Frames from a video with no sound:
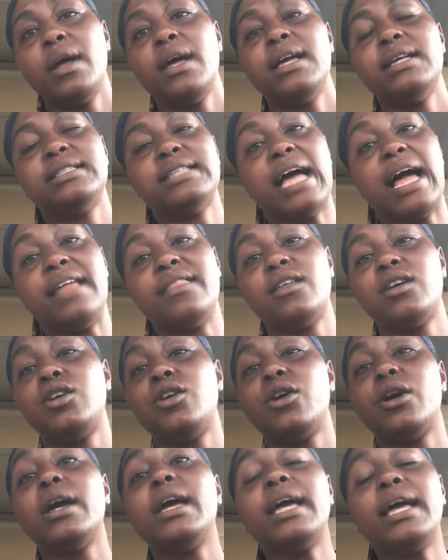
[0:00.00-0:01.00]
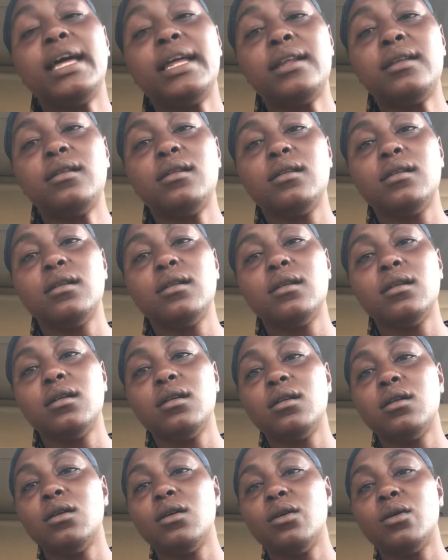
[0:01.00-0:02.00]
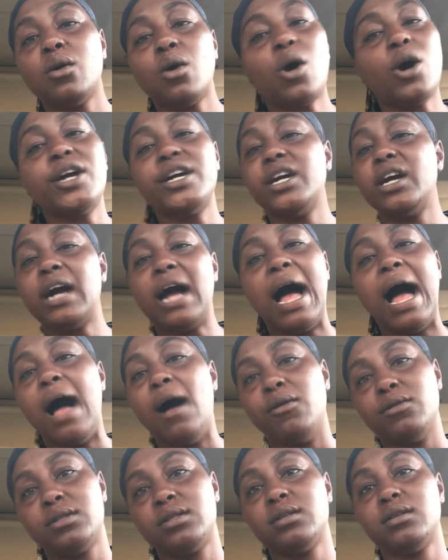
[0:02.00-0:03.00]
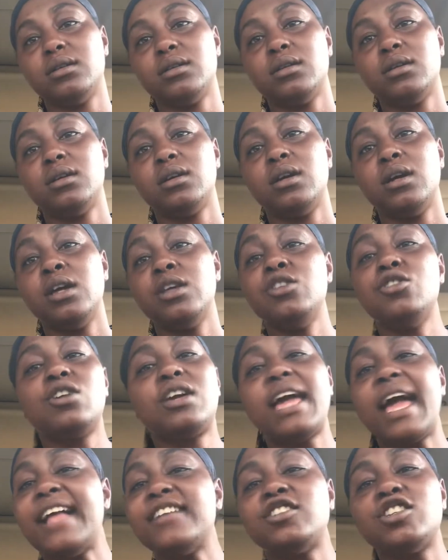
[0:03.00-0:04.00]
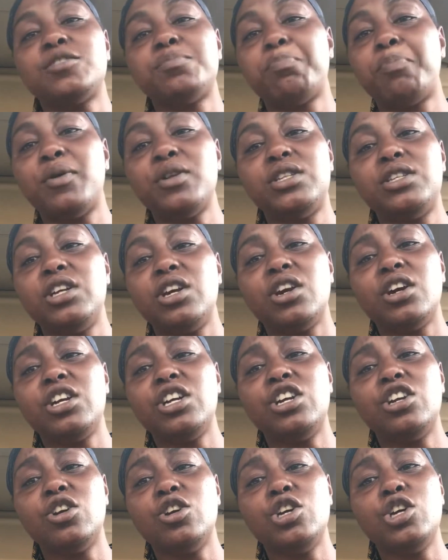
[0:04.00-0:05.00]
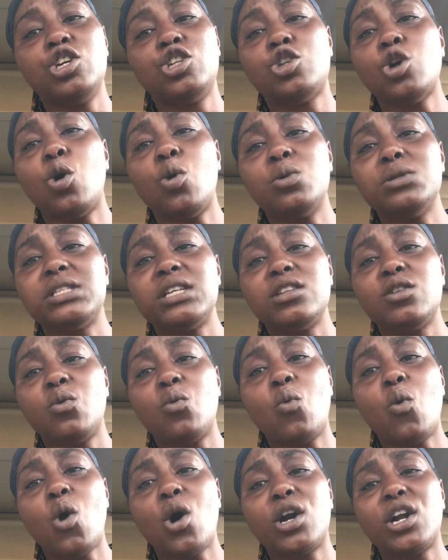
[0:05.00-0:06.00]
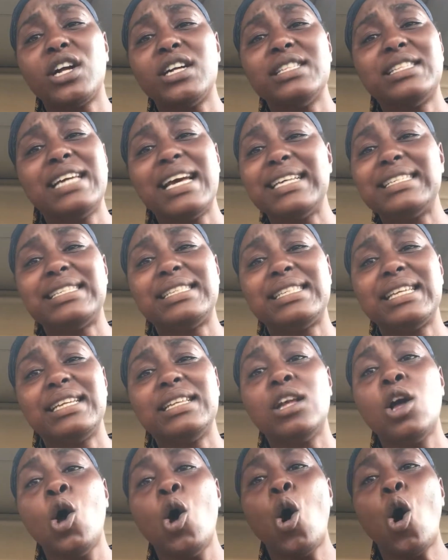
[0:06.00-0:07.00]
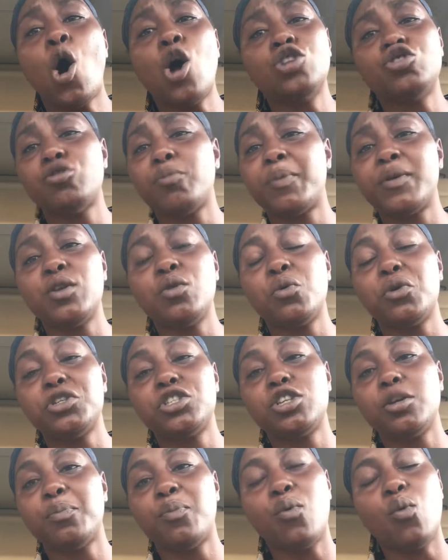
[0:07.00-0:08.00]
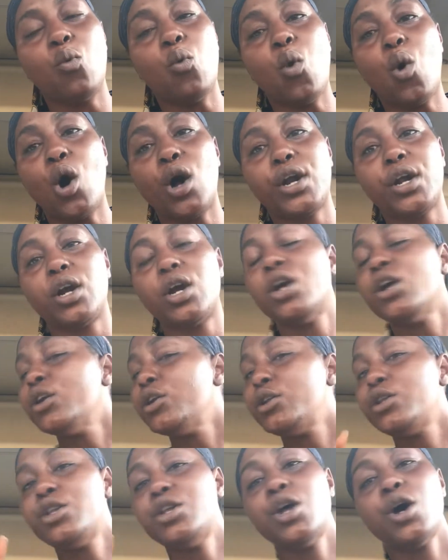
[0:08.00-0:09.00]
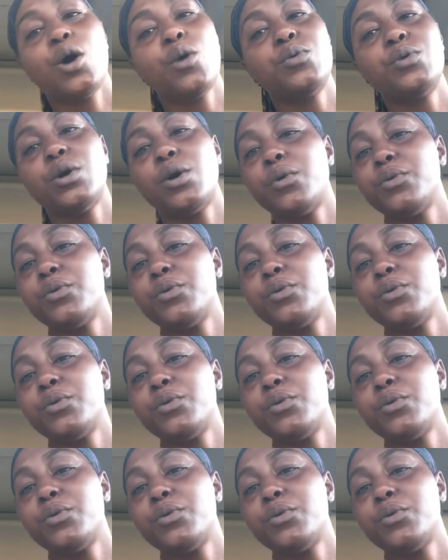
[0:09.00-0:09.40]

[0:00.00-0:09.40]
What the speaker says: It's either you're in or you're out. You can't just put your toes in the water and testing entrepreneurship water. No.